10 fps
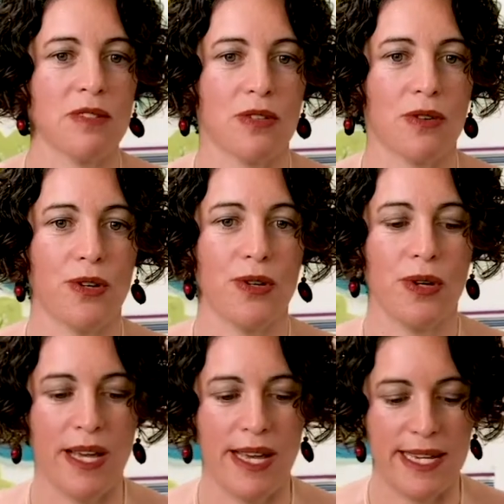through
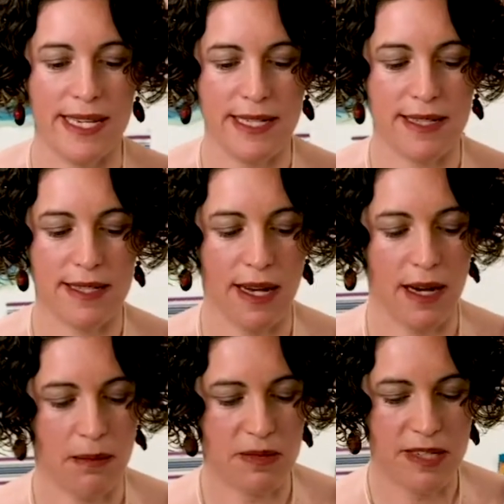is
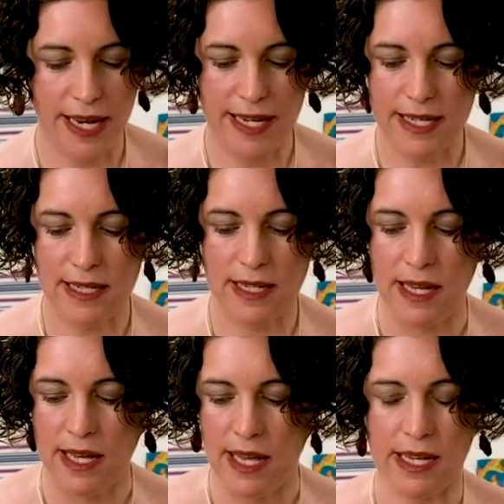taken
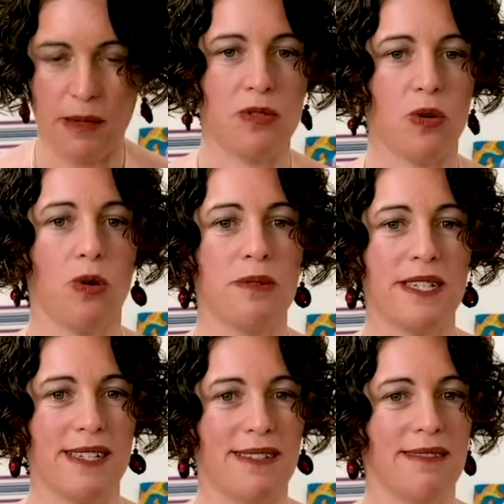and absorbed
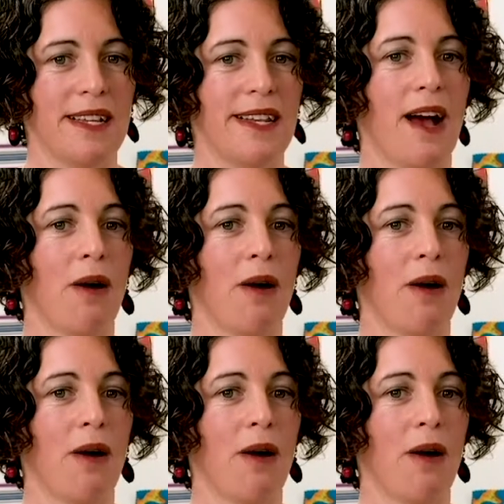in. Now